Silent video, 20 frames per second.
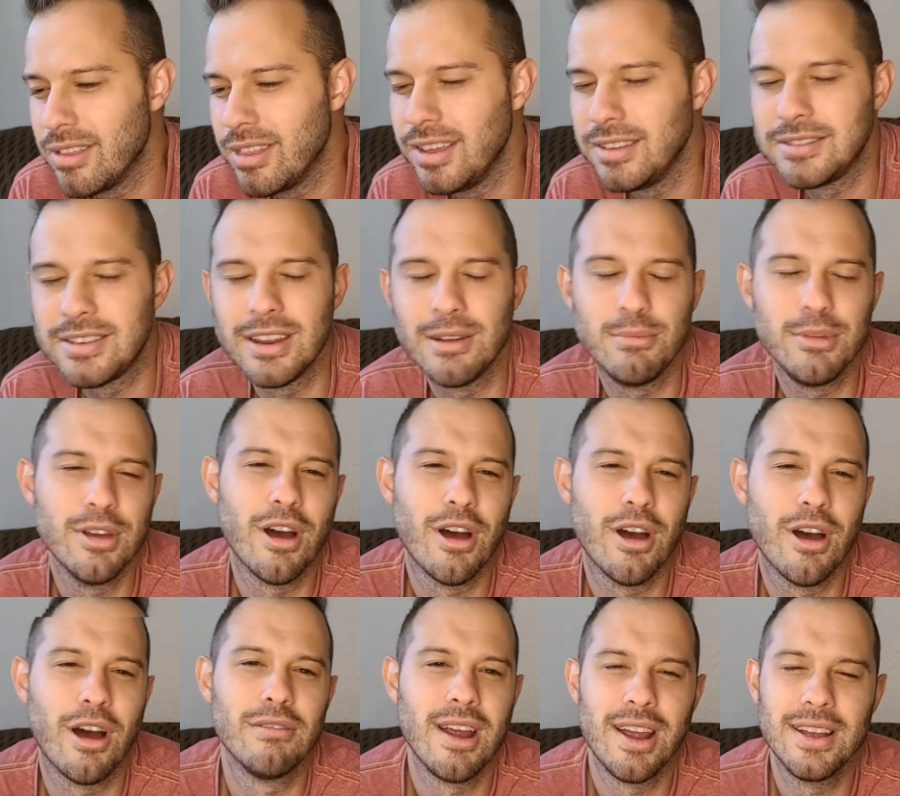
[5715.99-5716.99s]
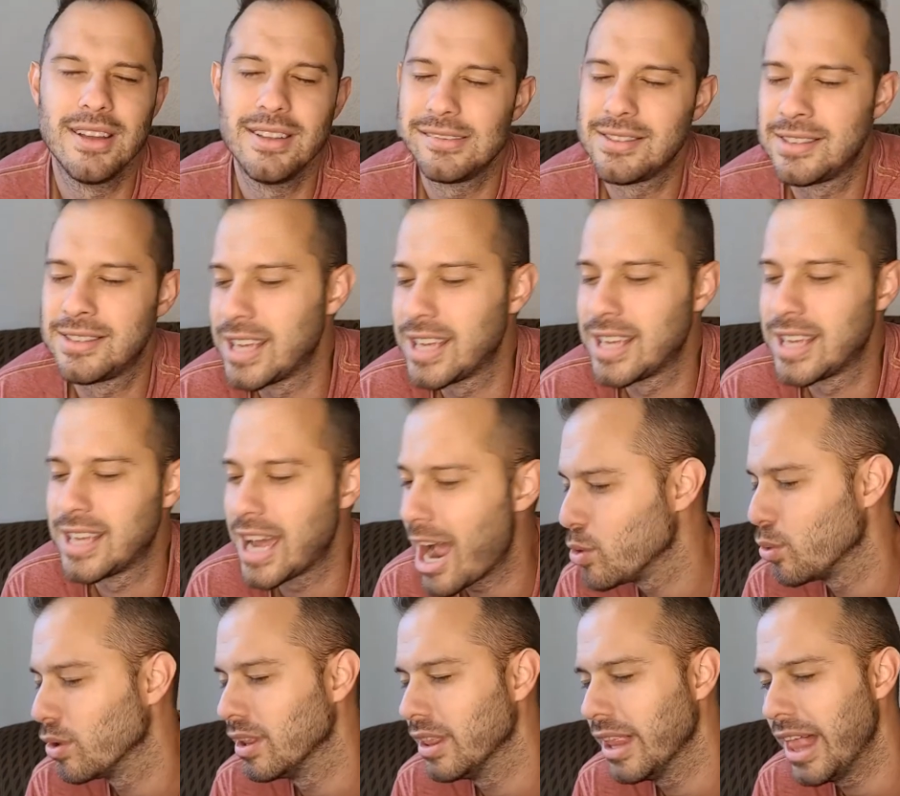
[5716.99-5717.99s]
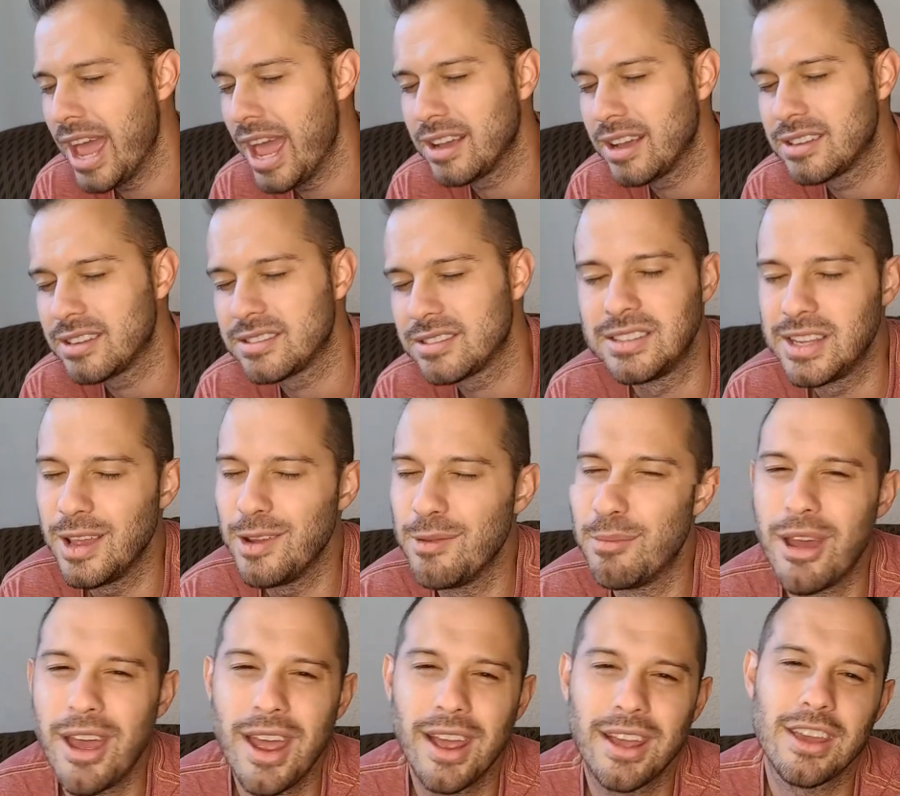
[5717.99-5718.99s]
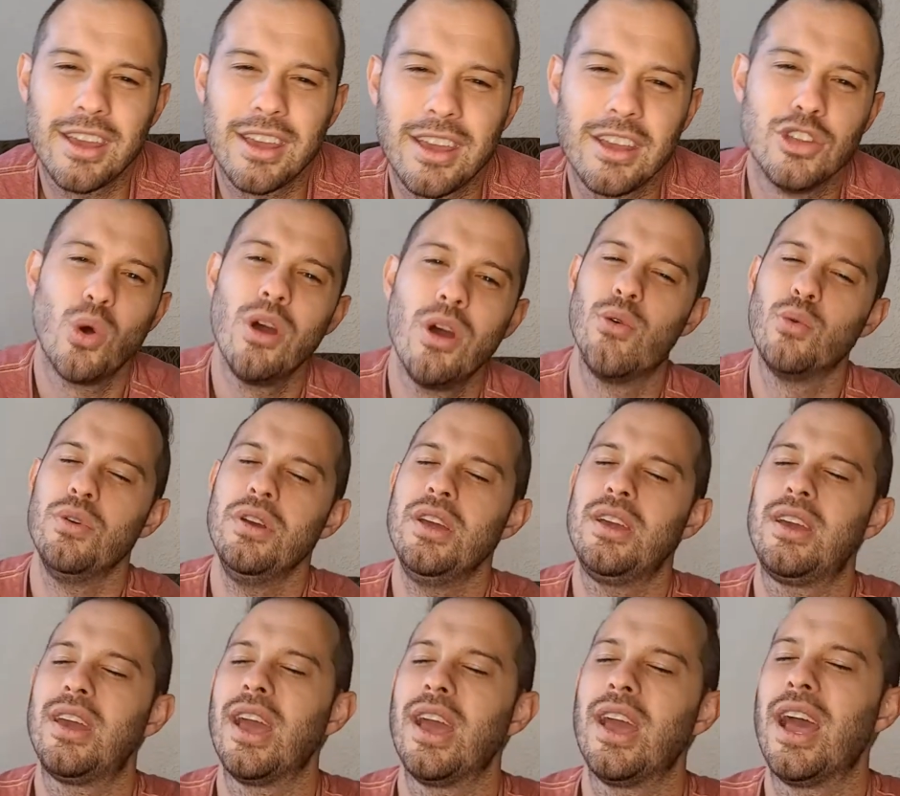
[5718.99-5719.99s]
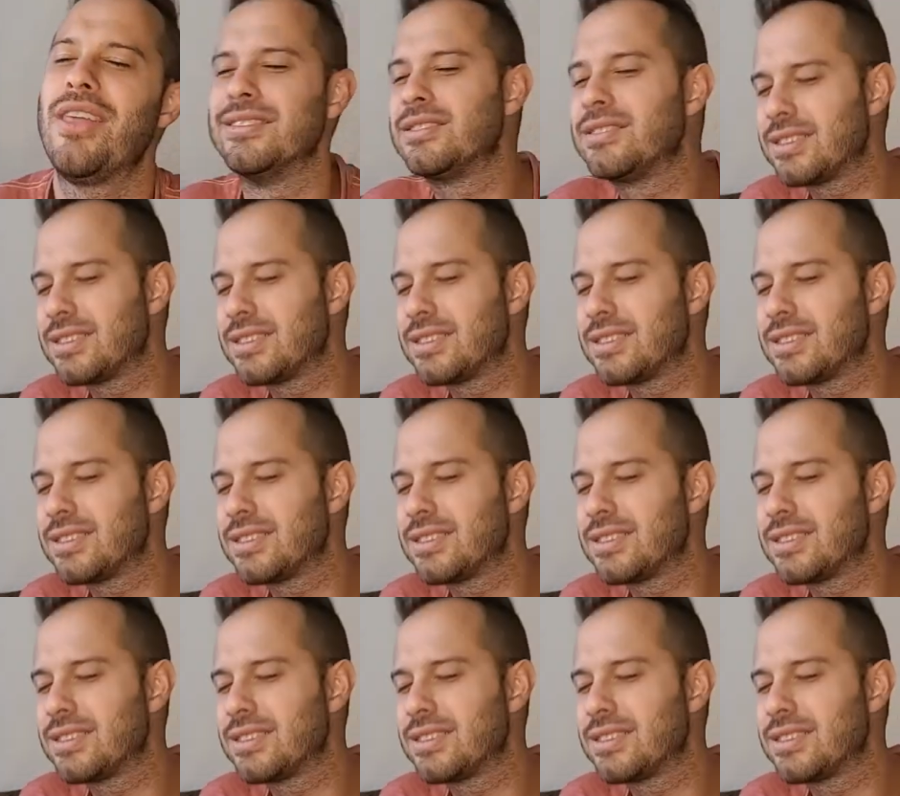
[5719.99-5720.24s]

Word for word: Everything's going to be all right. It's time to relax, sit back, enjoy the weekend.